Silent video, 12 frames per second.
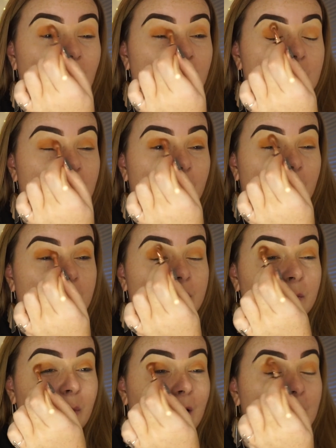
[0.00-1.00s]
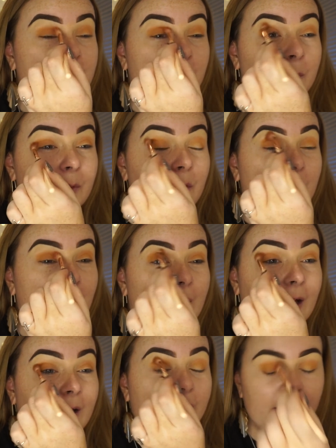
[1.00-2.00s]
So I was just browsing on Beauty
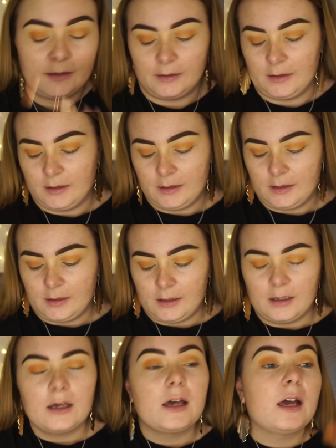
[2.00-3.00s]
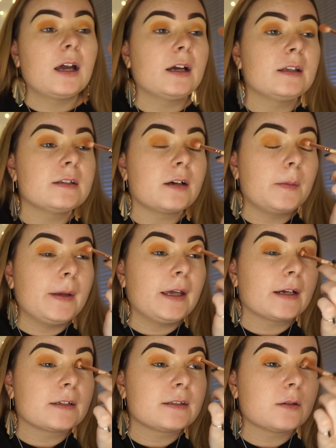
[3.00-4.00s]
Bay and I
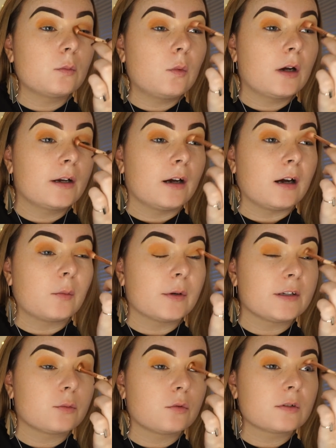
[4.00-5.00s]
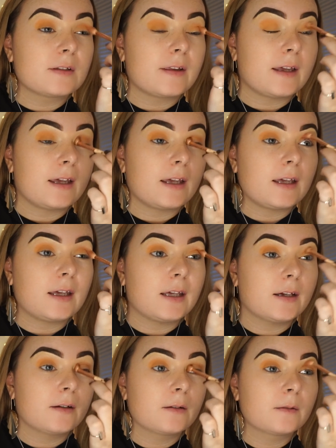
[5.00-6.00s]
picked one up, which was
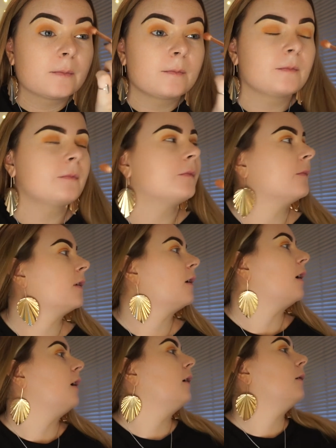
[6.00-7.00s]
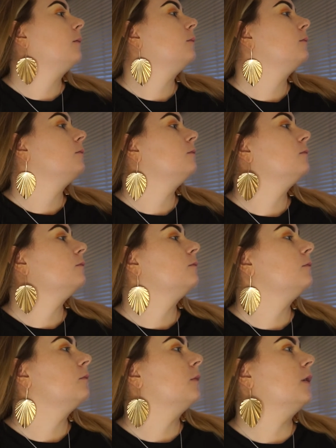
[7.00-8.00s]
the
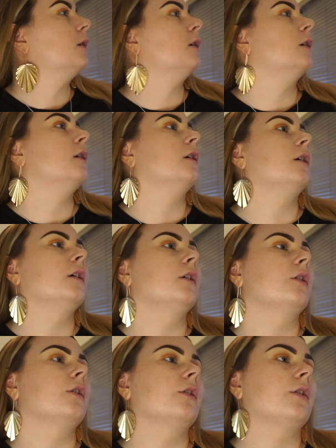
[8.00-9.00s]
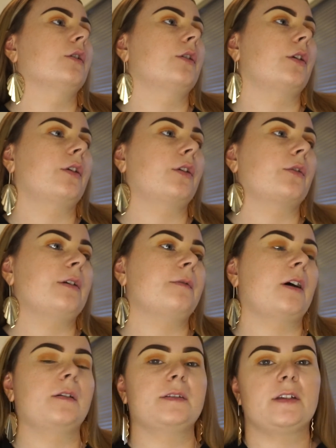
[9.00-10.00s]

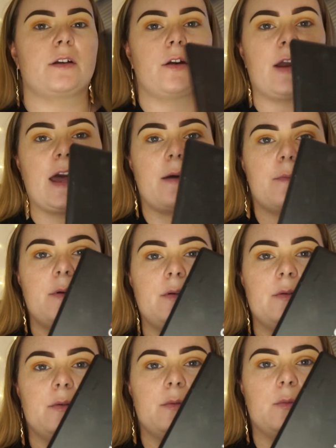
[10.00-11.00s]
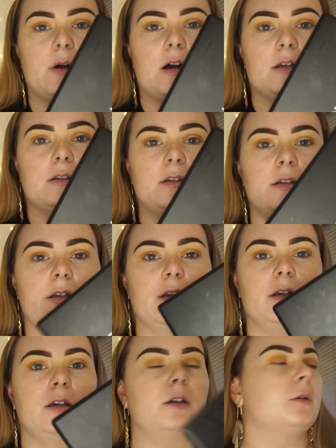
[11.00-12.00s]
350M one,
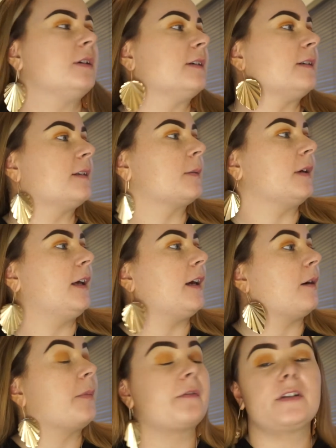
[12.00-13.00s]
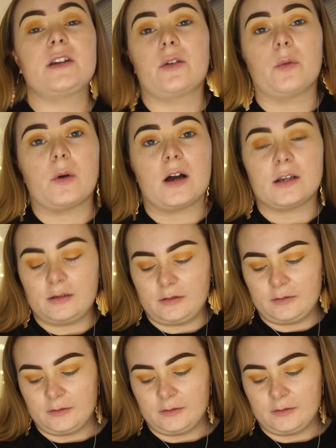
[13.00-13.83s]
which is this one here. But I've only got the one.